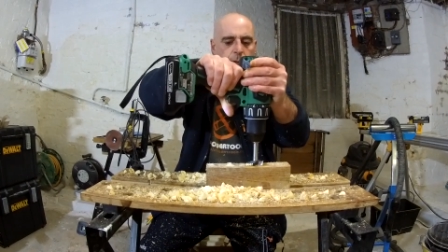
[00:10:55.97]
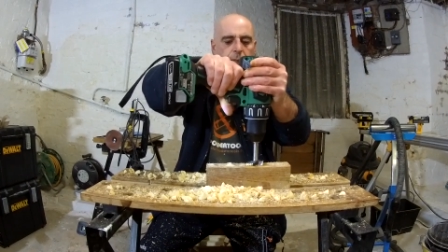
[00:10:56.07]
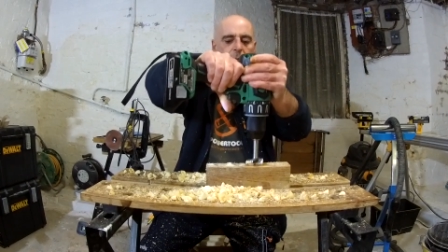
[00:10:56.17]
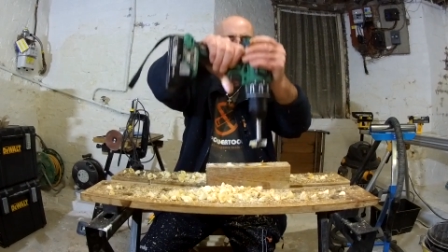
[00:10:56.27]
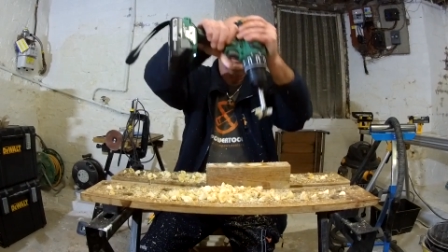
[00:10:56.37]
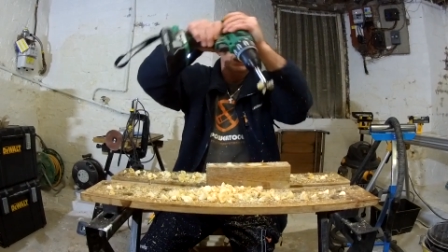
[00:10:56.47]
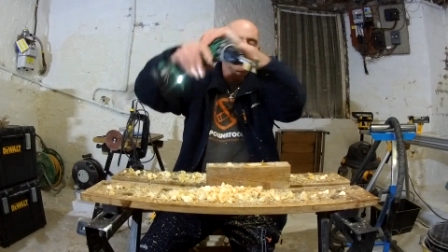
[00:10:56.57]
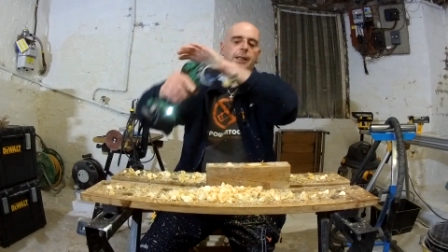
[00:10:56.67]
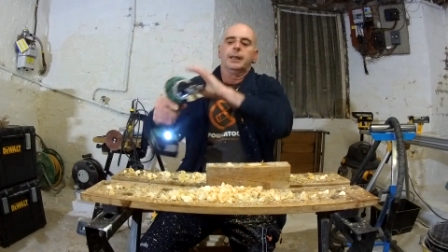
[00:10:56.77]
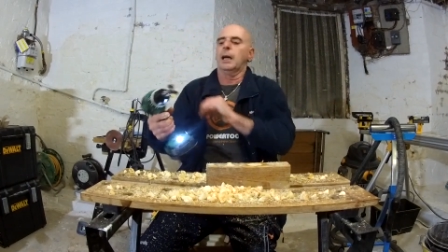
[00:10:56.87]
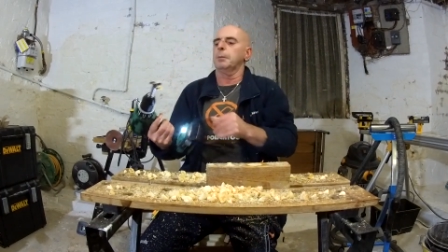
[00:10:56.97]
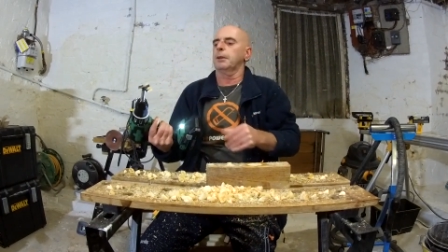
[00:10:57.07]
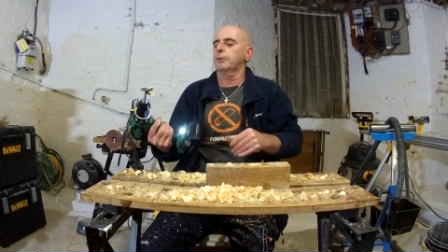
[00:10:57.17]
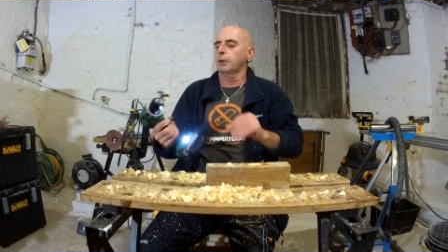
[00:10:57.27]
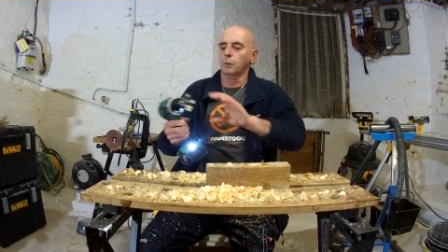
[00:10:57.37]
Nah, that
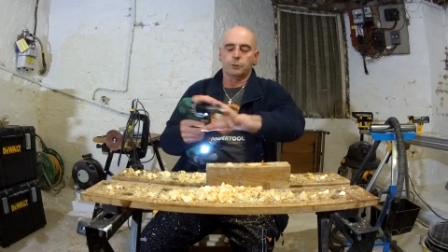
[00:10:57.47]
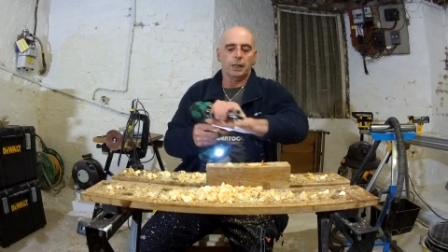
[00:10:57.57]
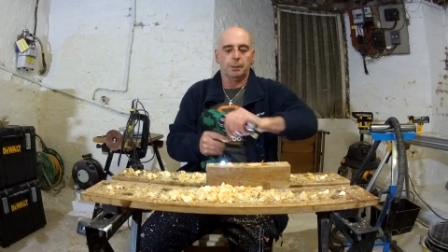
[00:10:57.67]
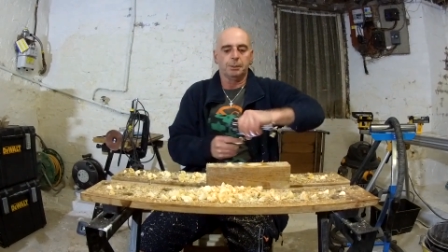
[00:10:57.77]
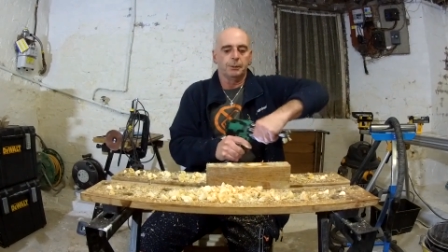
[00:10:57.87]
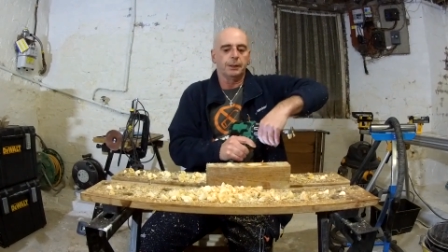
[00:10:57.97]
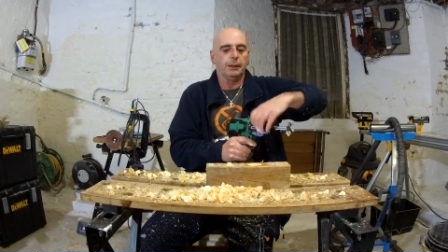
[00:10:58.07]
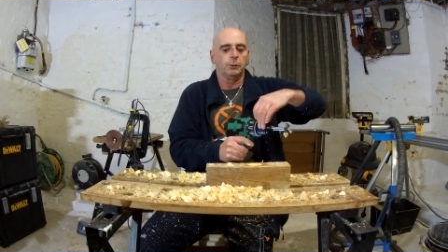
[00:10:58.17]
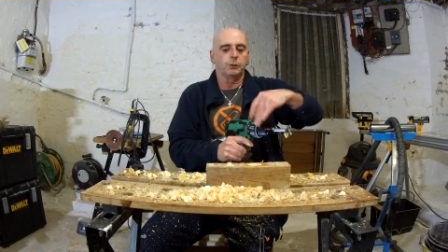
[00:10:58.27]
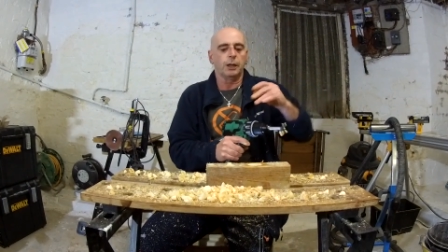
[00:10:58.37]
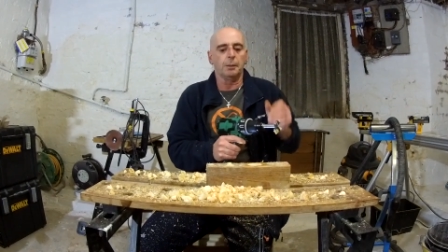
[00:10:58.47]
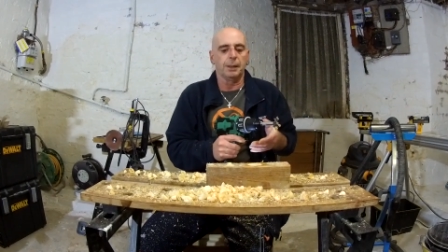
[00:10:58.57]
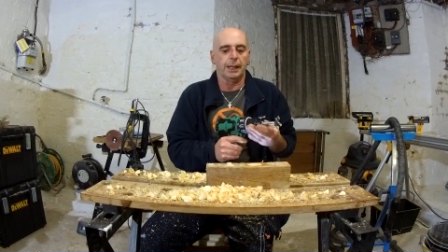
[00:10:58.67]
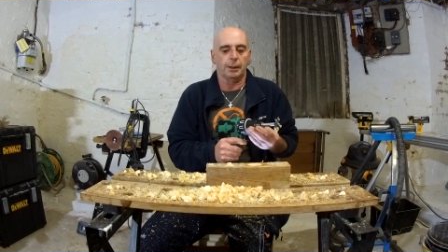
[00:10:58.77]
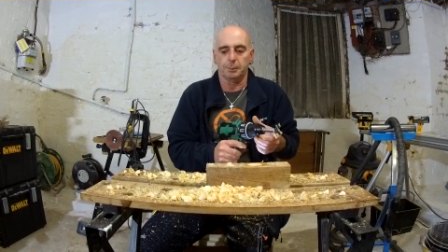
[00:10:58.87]
bit's still crap. Right, we'll try a
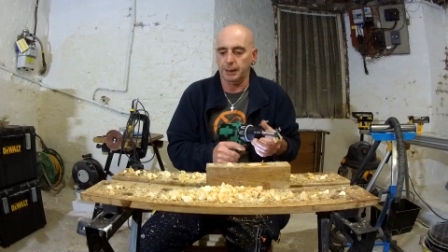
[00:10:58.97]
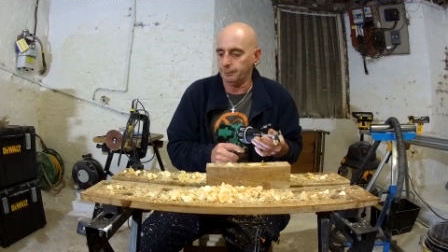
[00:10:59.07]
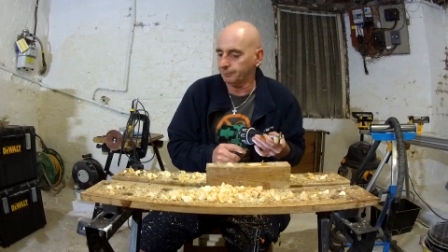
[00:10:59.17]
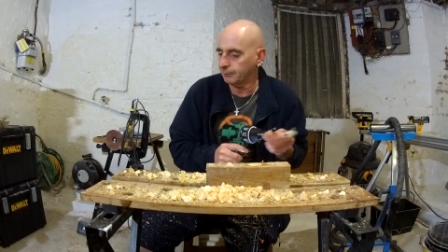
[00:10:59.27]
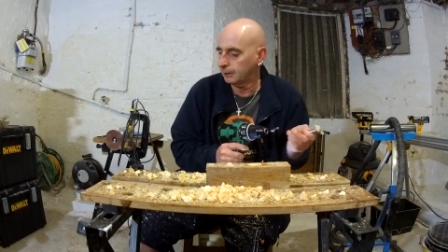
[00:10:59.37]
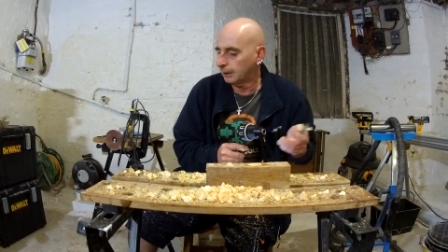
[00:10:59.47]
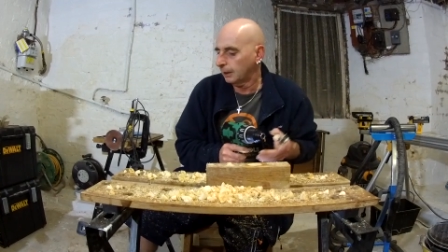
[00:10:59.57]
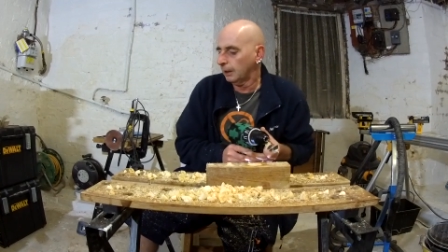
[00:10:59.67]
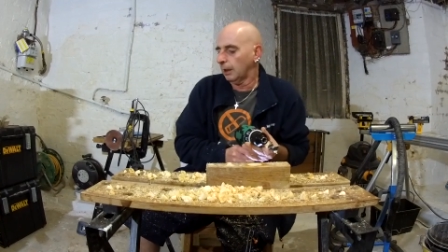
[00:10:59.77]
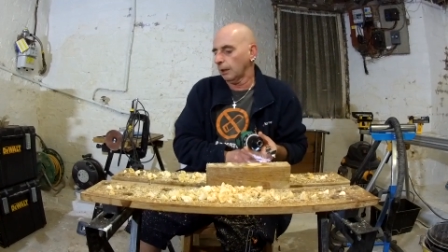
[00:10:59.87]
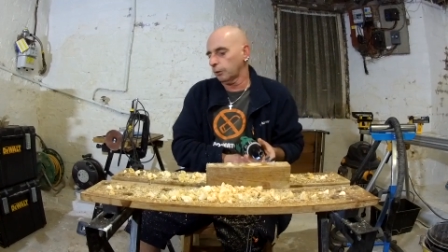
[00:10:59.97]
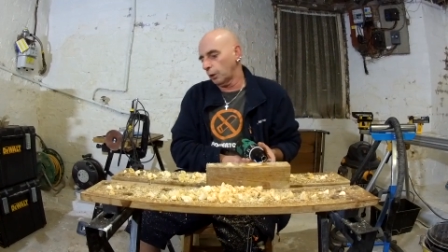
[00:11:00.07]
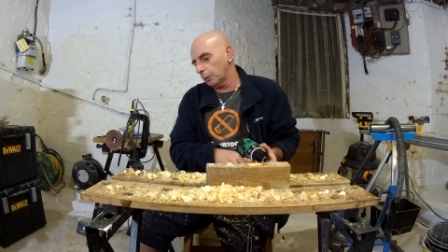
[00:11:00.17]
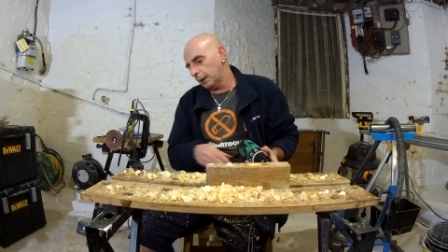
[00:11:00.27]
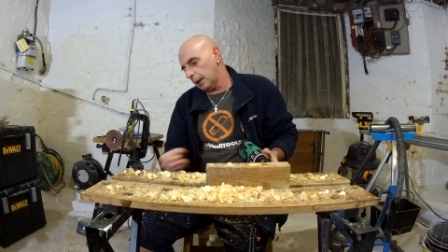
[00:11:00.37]
better bit. I'll
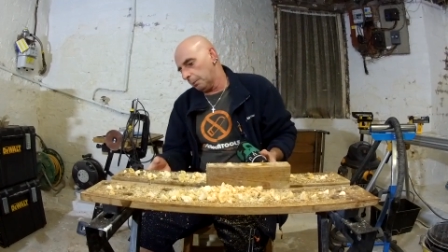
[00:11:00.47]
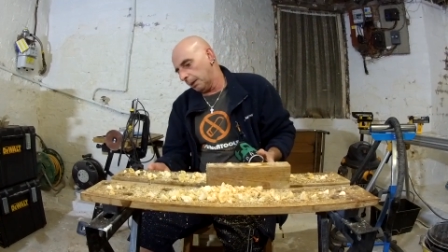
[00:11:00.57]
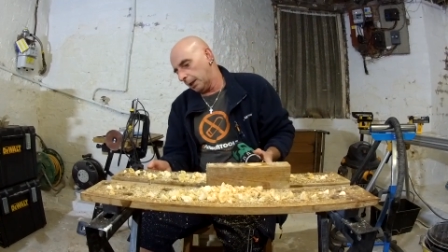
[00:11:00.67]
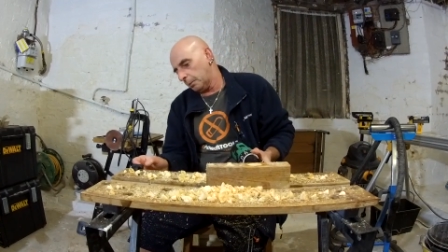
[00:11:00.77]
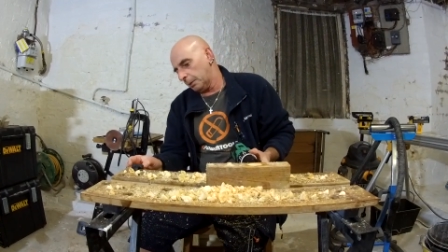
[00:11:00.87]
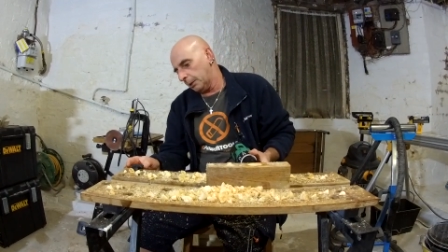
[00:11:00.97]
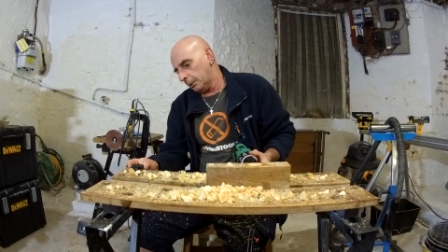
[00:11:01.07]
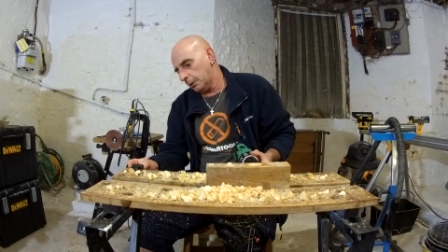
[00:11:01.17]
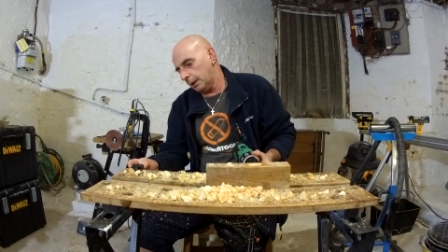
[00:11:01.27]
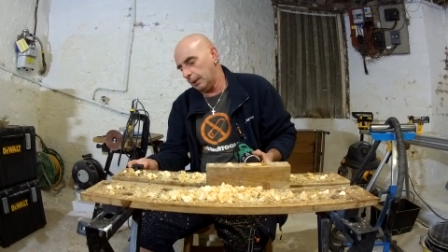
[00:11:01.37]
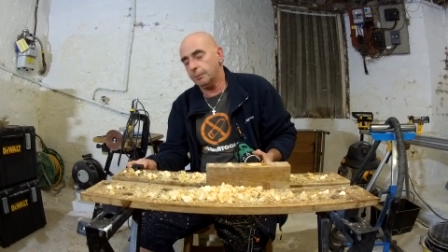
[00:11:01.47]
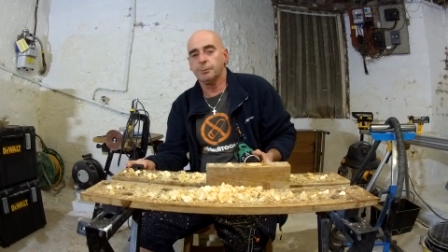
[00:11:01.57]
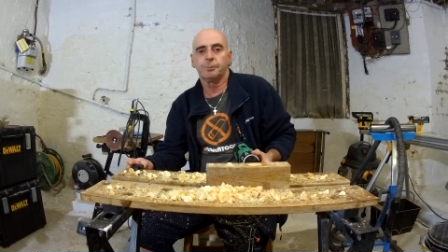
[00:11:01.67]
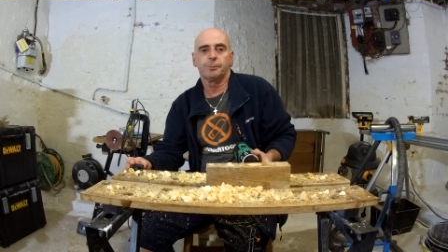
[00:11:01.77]
go and get a better bit, okay?